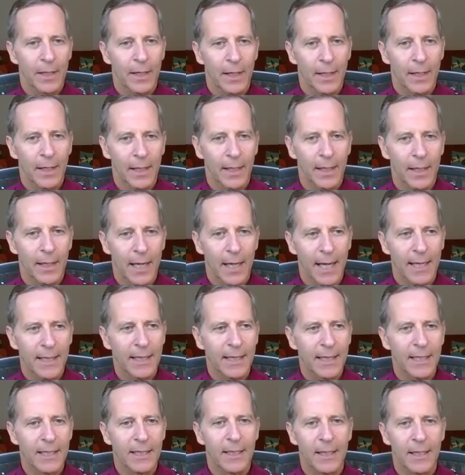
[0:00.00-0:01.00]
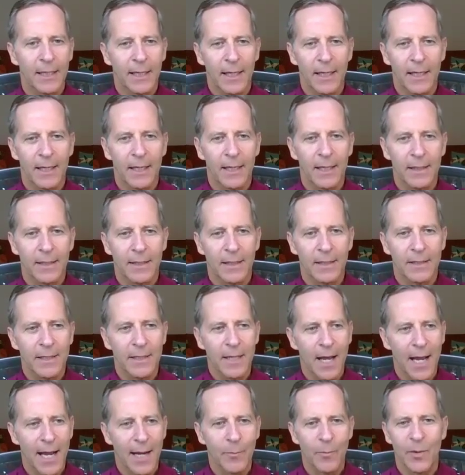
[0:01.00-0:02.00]
I think the
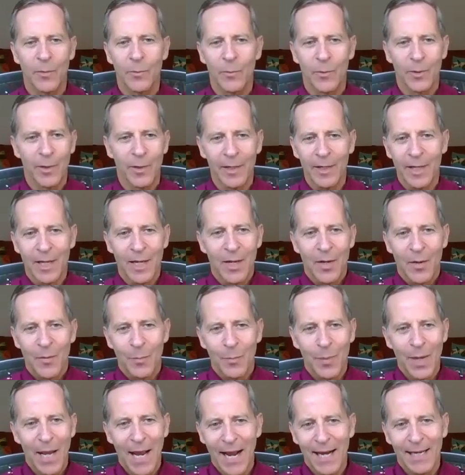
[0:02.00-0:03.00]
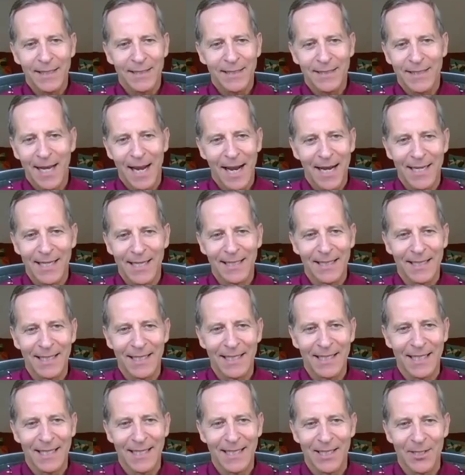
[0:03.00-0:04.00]
time when we're packed
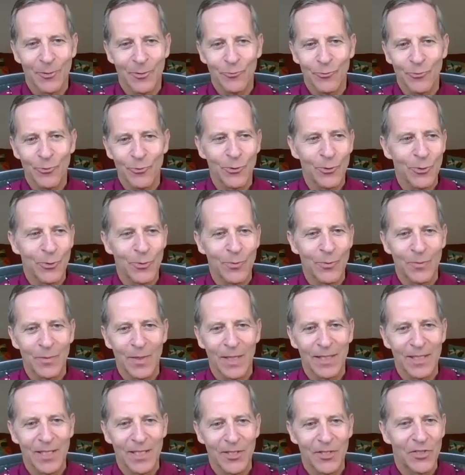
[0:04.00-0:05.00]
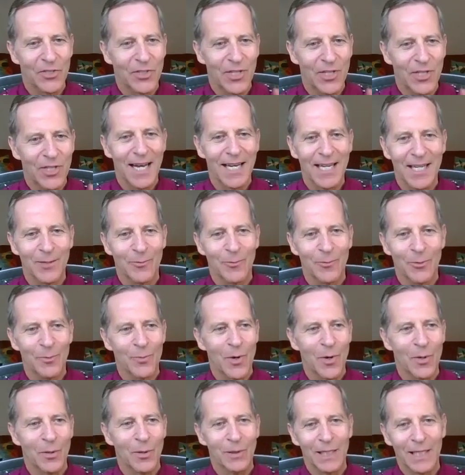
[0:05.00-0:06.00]
tightly in a room and there's standing
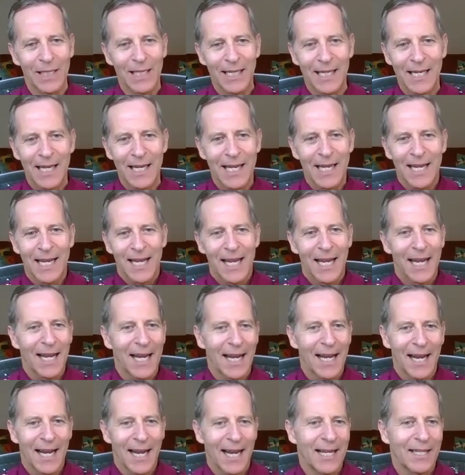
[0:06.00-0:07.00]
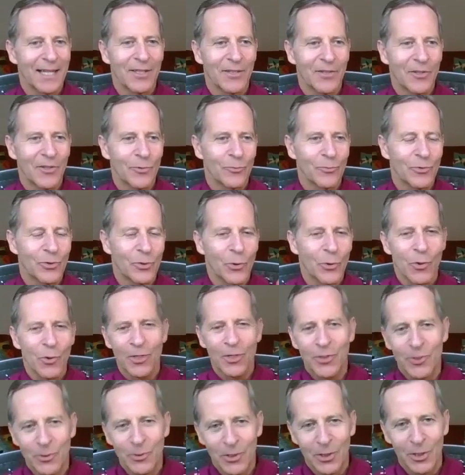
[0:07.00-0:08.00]
room only, and the
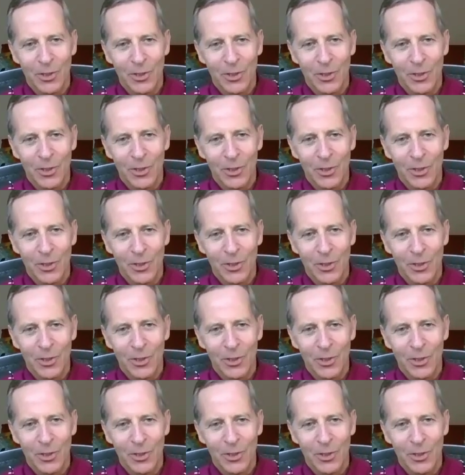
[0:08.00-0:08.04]
doors are